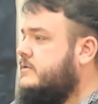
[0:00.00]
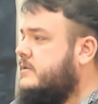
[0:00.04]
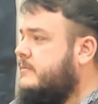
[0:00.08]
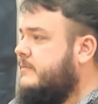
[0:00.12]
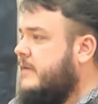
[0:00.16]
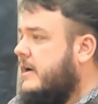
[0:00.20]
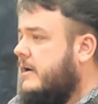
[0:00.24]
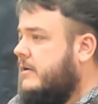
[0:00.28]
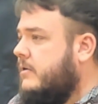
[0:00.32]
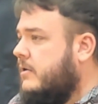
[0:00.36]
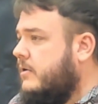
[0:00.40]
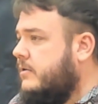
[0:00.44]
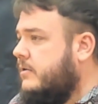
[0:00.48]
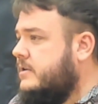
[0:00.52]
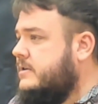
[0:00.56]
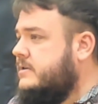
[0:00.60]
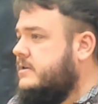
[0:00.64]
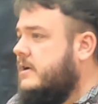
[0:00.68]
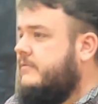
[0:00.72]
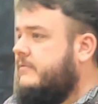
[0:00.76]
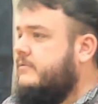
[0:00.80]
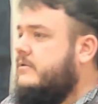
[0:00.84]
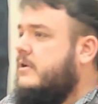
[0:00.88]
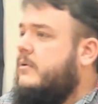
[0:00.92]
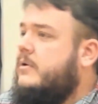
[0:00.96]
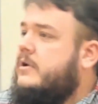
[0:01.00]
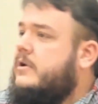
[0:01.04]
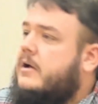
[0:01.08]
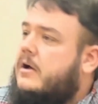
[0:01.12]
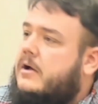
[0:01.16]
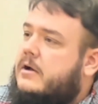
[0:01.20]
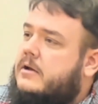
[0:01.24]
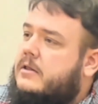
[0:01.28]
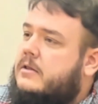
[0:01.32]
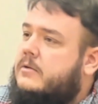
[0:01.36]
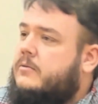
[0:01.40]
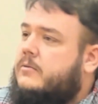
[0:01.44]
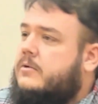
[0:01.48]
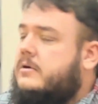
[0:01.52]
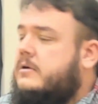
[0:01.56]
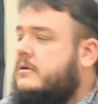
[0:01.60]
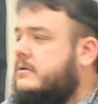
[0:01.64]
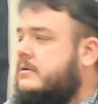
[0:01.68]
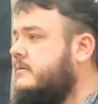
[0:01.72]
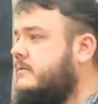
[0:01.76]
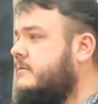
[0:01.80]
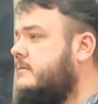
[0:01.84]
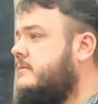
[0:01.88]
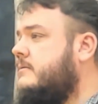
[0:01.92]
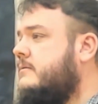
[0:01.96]
about all the stuff going on in the
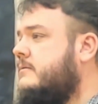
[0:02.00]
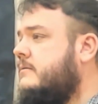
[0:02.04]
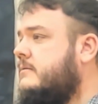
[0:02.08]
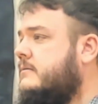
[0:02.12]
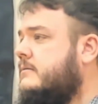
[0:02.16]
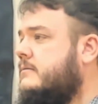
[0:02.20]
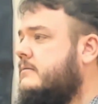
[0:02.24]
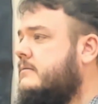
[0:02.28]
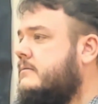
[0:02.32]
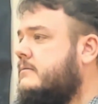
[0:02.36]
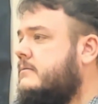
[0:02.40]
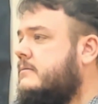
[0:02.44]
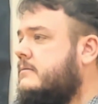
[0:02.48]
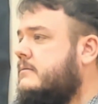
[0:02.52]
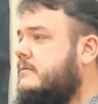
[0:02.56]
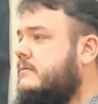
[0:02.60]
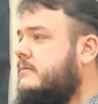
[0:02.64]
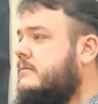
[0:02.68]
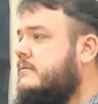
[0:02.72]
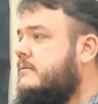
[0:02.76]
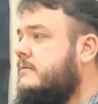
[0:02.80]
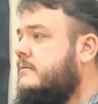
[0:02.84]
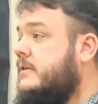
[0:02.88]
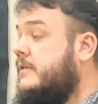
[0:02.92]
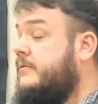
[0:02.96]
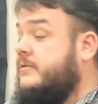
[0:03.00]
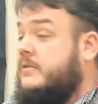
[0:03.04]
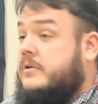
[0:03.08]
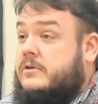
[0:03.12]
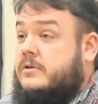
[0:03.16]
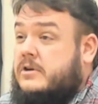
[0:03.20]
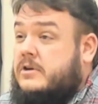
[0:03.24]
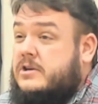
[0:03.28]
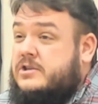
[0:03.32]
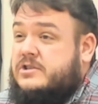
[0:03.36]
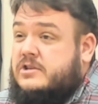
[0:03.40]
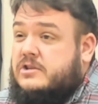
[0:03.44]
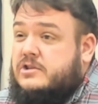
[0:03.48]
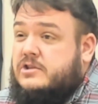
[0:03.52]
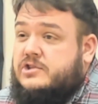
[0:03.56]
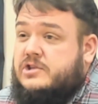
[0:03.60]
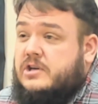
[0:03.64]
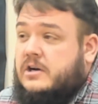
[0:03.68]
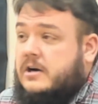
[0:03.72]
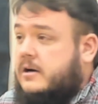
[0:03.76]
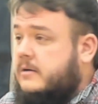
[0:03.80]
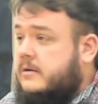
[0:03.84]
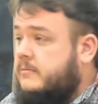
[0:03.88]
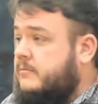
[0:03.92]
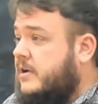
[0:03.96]
world. If they're Christian,
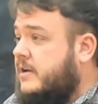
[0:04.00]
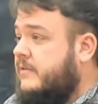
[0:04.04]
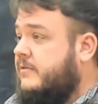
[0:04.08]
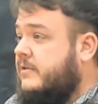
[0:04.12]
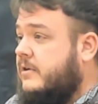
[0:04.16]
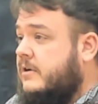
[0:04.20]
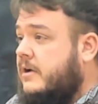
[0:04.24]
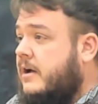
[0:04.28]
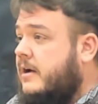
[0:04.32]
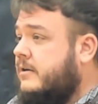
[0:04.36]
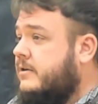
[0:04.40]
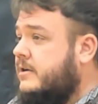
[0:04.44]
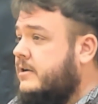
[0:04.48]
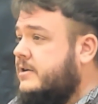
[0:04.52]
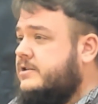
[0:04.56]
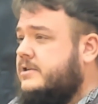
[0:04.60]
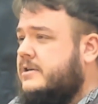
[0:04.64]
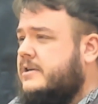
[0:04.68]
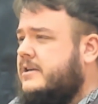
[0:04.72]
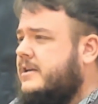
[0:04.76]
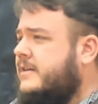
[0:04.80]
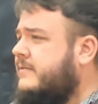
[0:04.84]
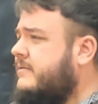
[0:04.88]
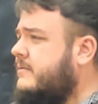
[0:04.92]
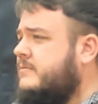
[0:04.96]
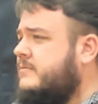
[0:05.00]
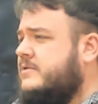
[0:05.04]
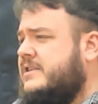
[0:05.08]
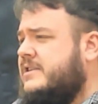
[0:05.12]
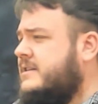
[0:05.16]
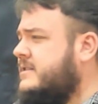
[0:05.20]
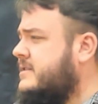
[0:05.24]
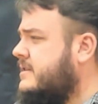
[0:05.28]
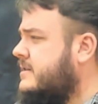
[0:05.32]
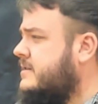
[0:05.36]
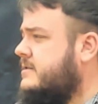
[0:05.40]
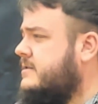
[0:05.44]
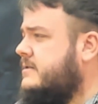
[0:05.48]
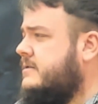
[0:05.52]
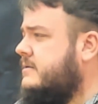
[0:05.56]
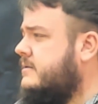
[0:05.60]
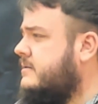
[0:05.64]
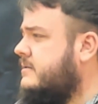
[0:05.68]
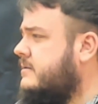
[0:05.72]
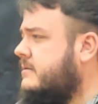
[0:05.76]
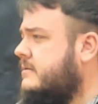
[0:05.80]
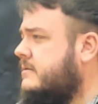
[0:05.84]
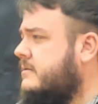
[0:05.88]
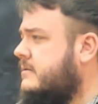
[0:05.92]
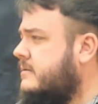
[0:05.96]
sure. But if they're not Christian, give them Jesus.
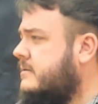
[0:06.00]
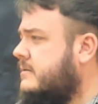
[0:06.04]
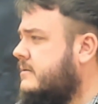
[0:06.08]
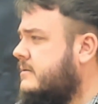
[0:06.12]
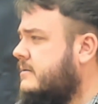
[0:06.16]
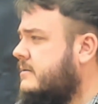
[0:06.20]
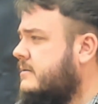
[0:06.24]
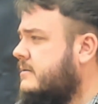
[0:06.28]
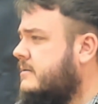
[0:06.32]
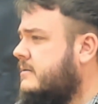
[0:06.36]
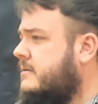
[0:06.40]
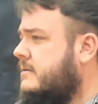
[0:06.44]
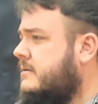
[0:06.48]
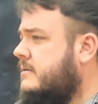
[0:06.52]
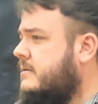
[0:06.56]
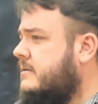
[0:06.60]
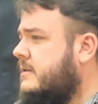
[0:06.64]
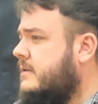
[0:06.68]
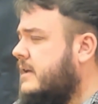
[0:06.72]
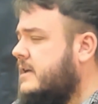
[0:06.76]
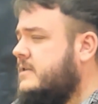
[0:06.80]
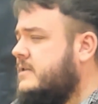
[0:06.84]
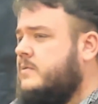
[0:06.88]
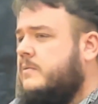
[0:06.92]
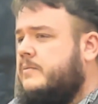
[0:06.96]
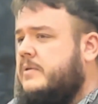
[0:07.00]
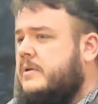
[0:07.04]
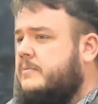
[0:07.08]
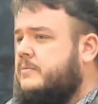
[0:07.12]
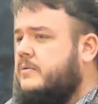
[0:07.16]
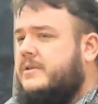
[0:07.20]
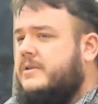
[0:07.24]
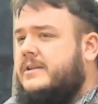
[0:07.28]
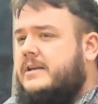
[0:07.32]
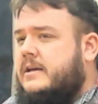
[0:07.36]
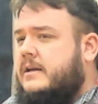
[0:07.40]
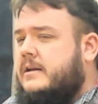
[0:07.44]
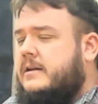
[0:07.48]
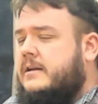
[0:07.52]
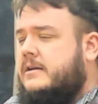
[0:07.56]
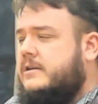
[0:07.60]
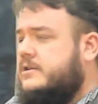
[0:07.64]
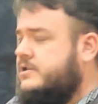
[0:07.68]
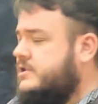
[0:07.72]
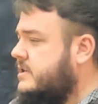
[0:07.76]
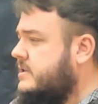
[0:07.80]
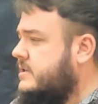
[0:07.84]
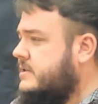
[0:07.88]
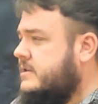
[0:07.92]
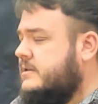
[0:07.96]
That's what people need,
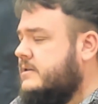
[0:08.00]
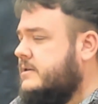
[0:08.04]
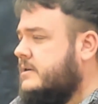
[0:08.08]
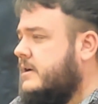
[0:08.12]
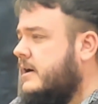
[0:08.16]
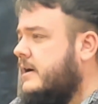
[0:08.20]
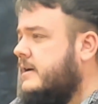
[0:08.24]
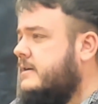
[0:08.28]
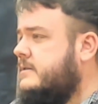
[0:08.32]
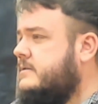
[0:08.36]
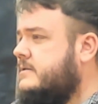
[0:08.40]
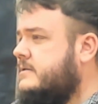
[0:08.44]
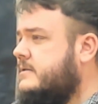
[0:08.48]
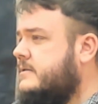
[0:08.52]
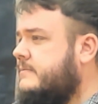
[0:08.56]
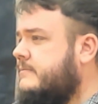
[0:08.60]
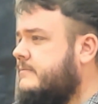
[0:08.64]
Jesus Christ.